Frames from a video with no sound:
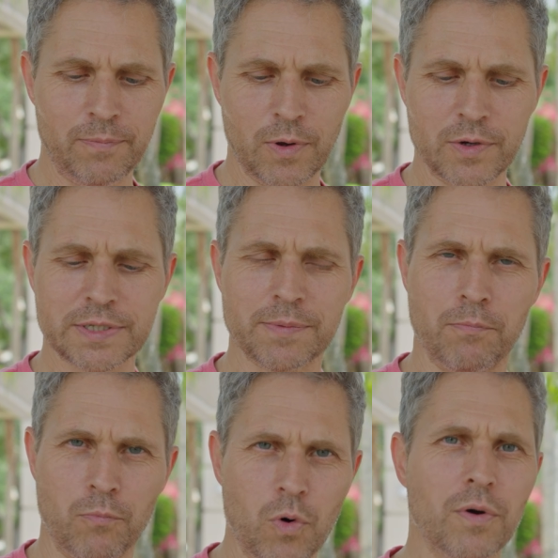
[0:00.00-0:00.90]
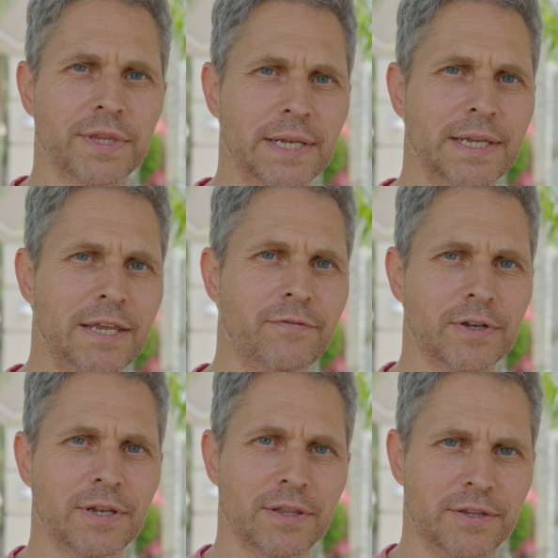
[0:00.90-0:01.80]
locks, more than
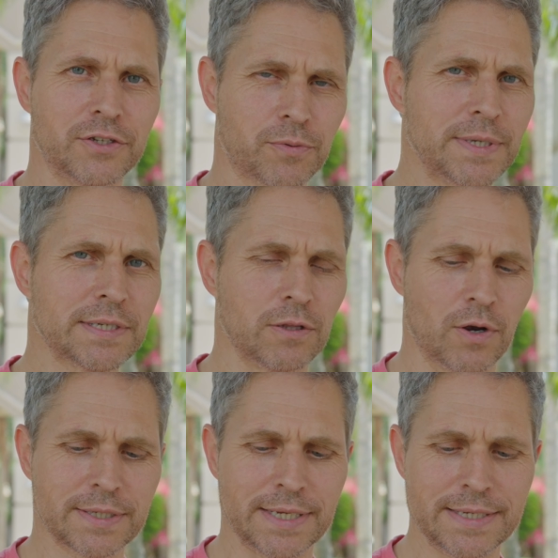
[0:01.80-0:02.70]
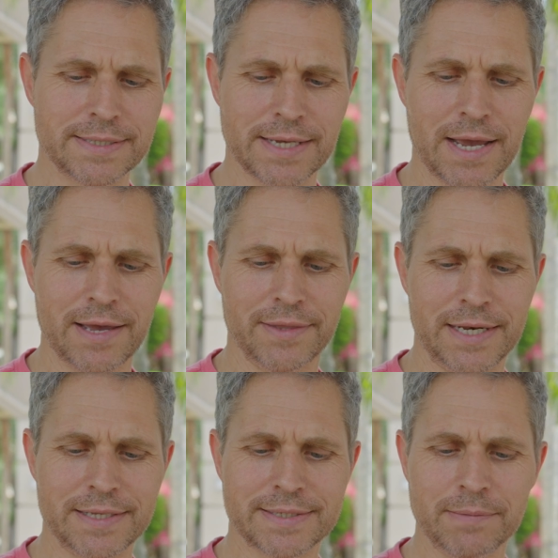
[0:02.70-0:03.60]
even the twist locks, is that
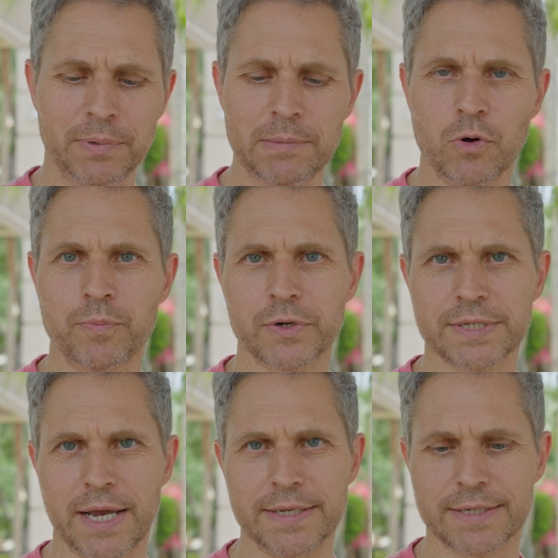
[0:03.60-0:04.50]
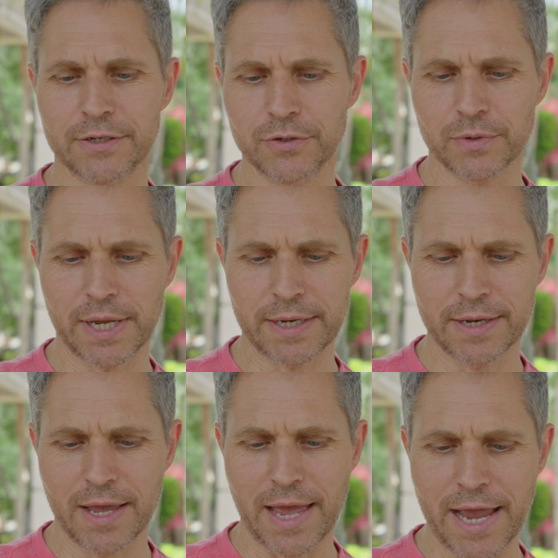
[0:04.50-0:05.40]
it's simply more precise and you can
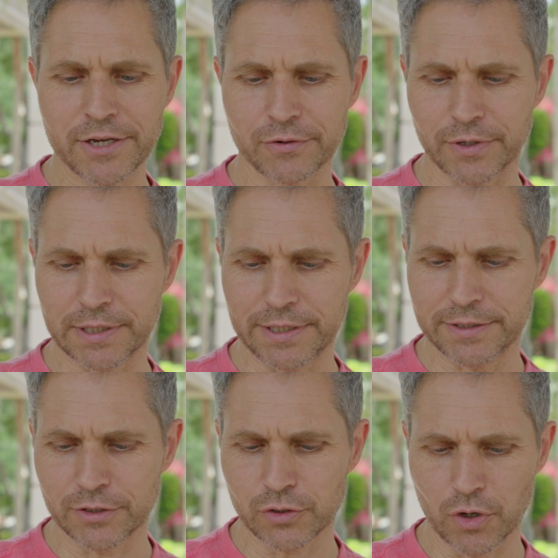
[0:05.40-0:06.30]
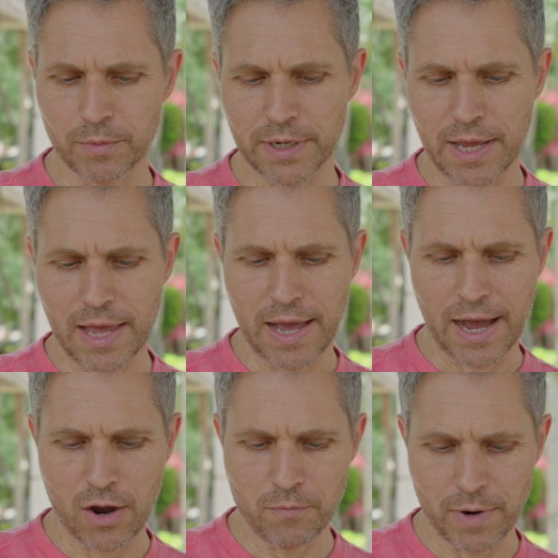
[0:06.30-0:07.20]
accurately determine
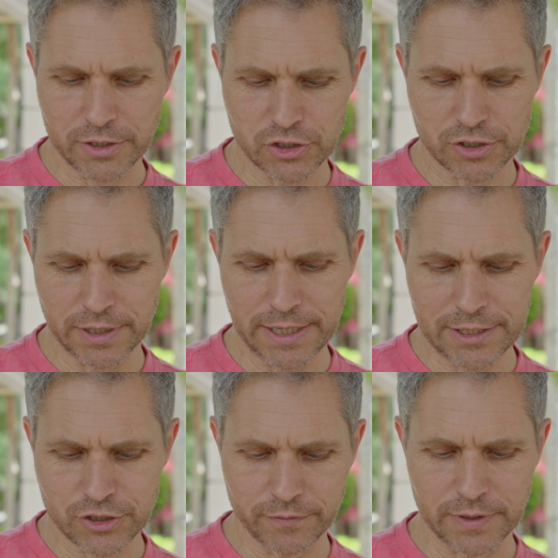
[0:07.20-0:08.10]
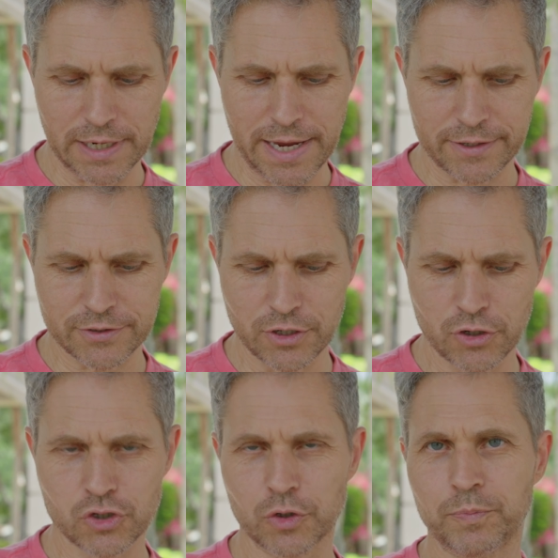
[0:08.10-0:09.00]
how much each of the legs
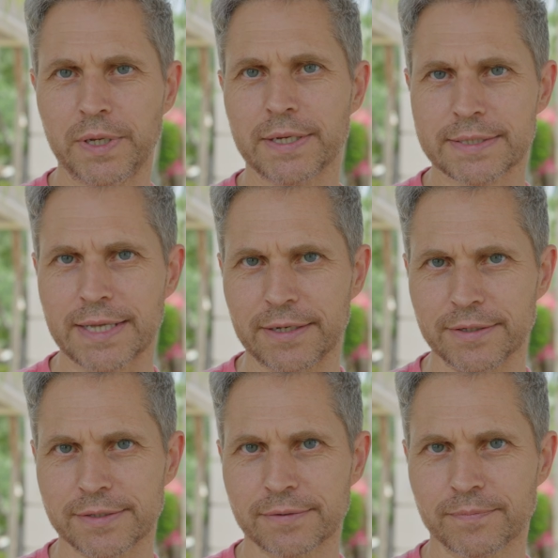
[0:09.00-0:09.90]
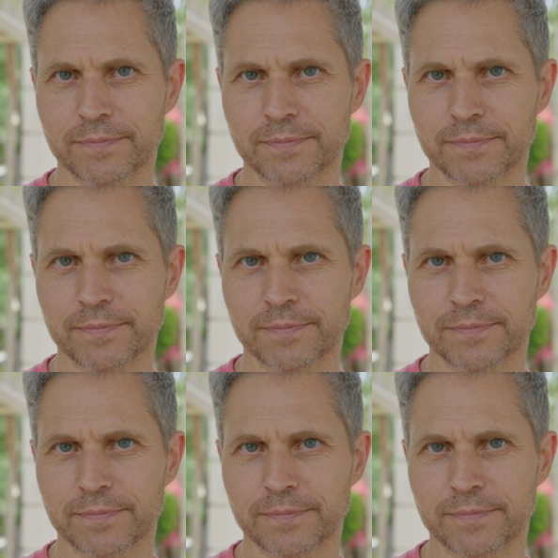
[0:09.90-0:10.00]
should be extended.